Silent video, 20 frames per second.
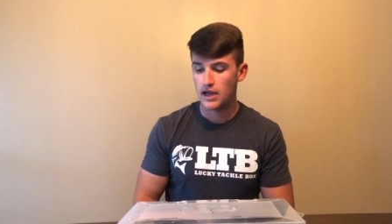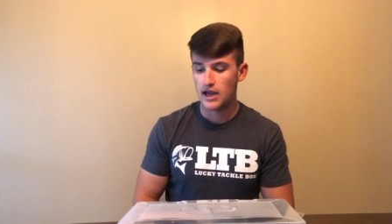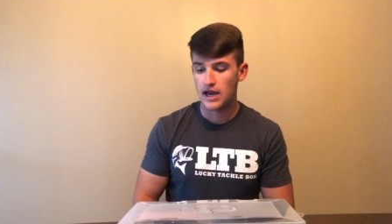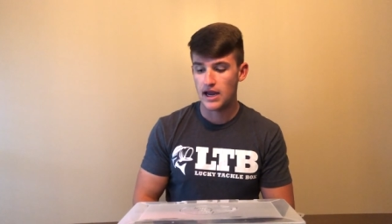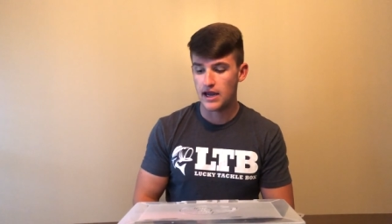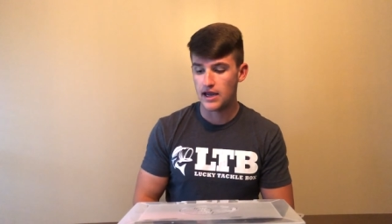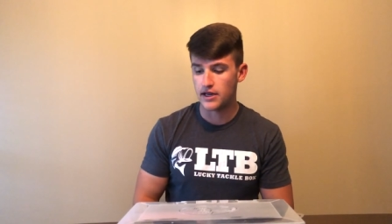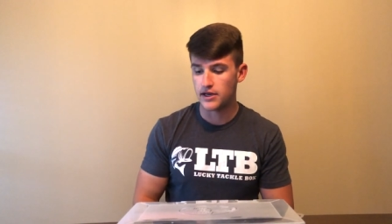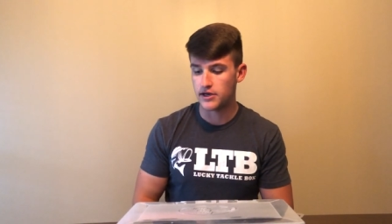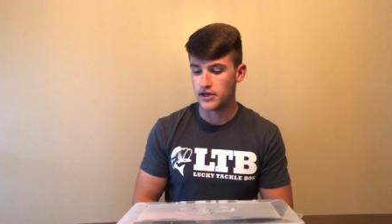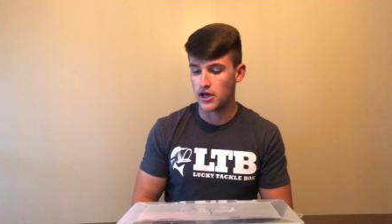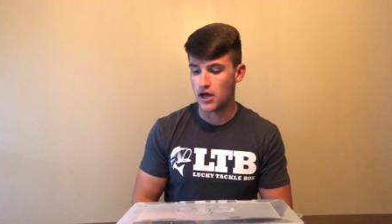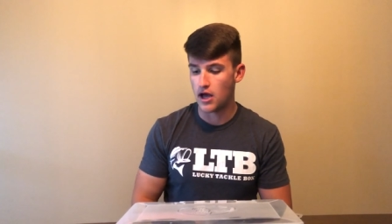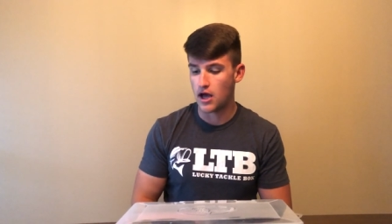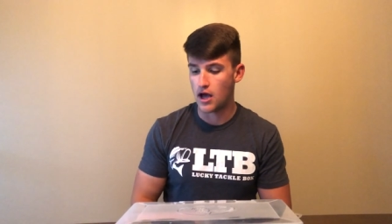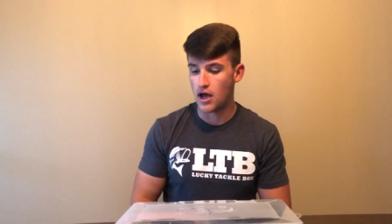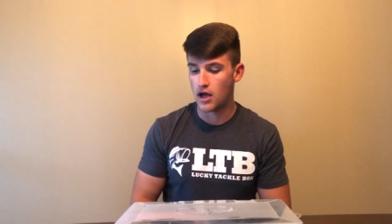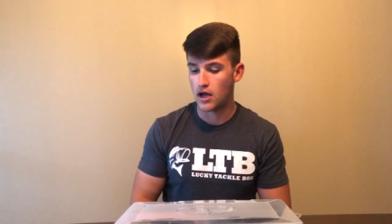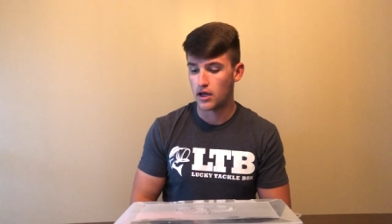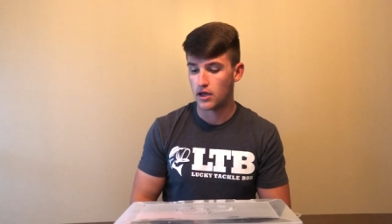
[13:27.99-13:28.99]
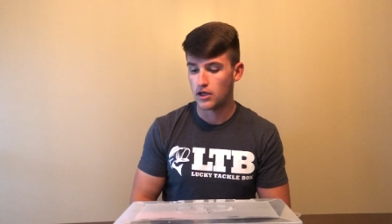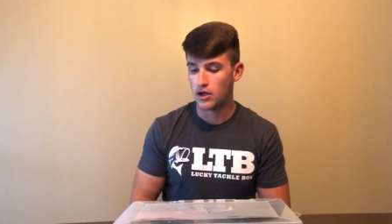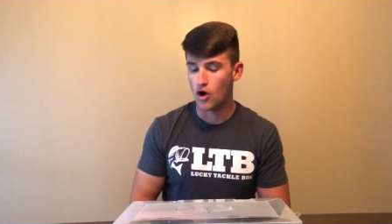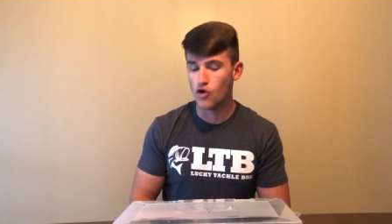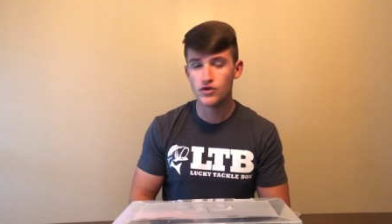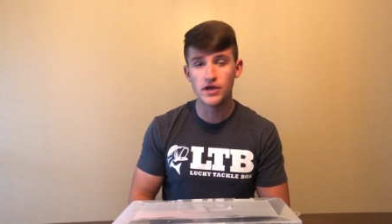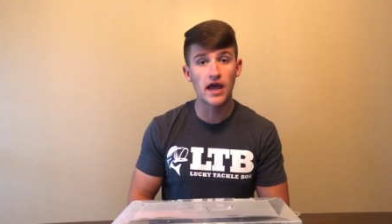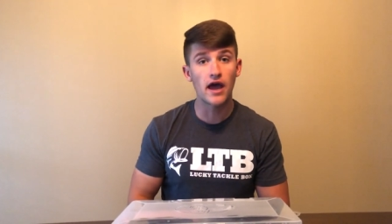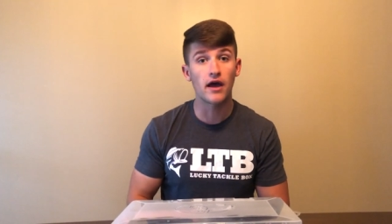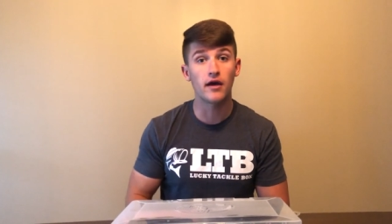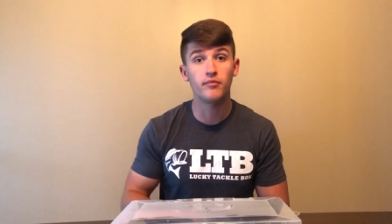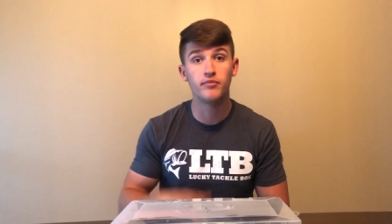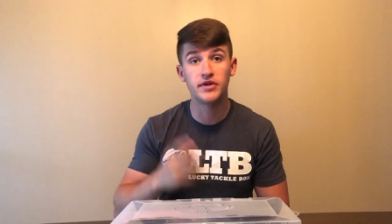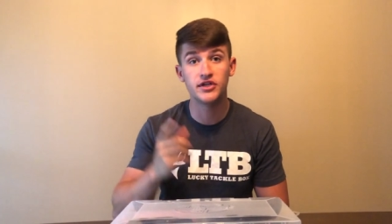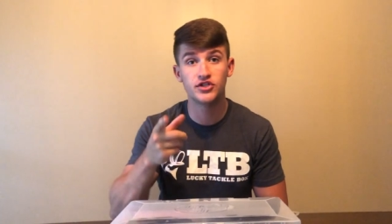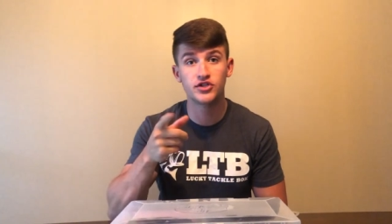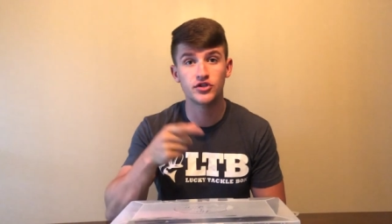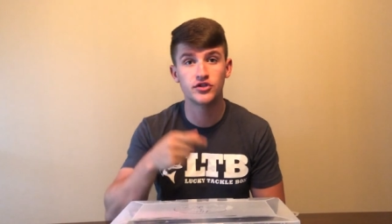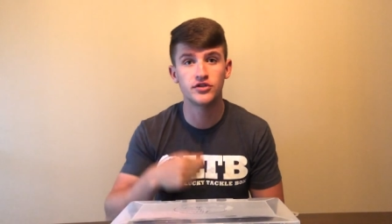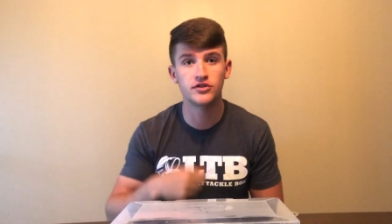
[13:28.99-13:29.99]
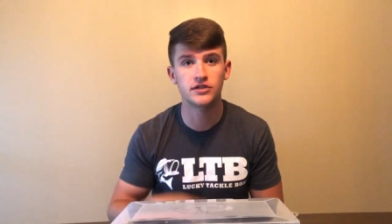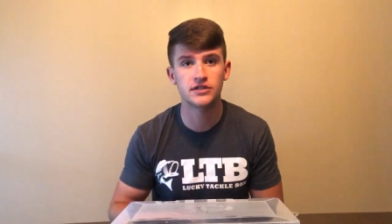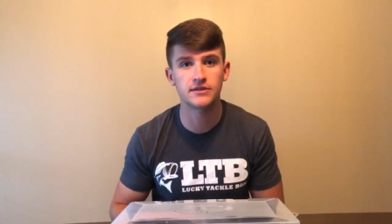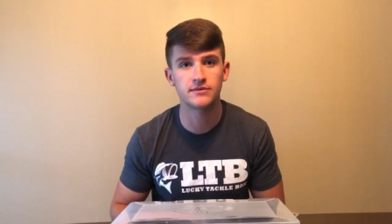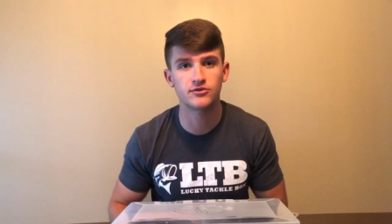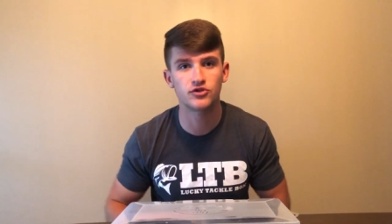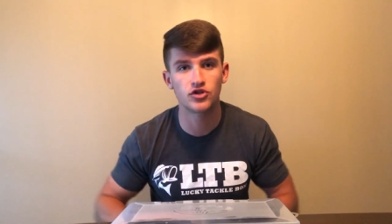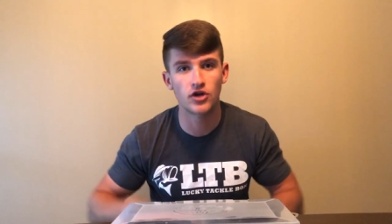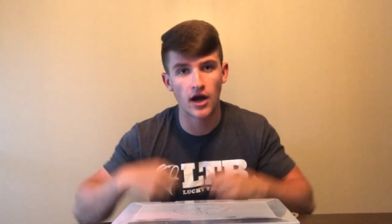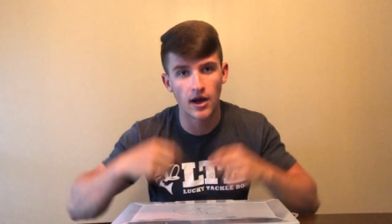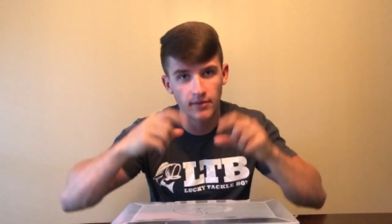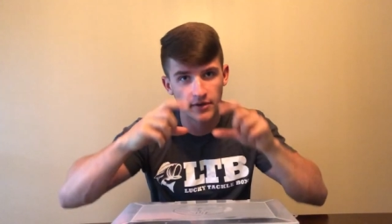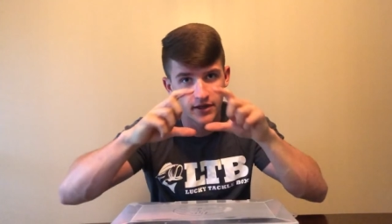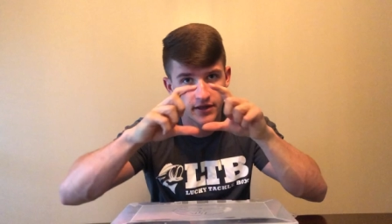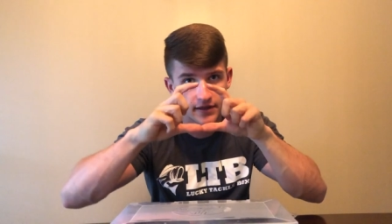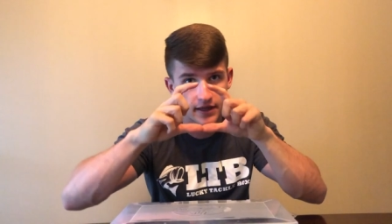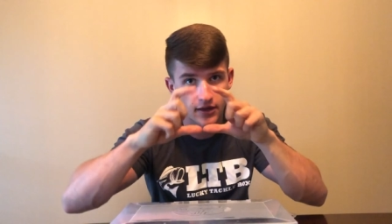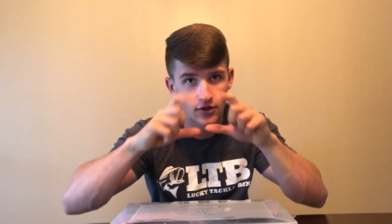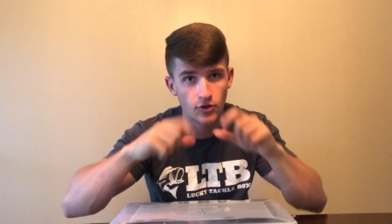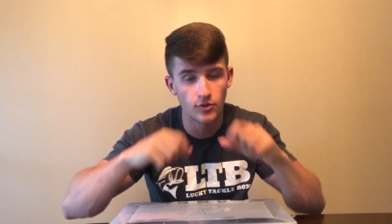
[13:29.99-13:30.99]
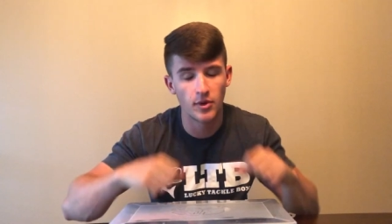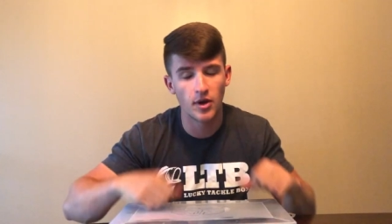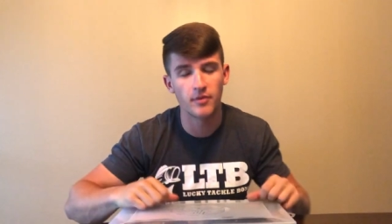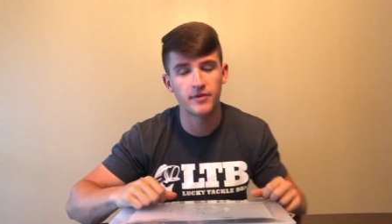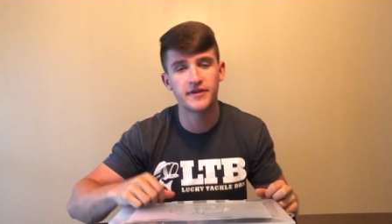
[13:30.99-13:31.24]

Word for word: And uh, Oh yeah, be sure to subscribe and hit that little bell.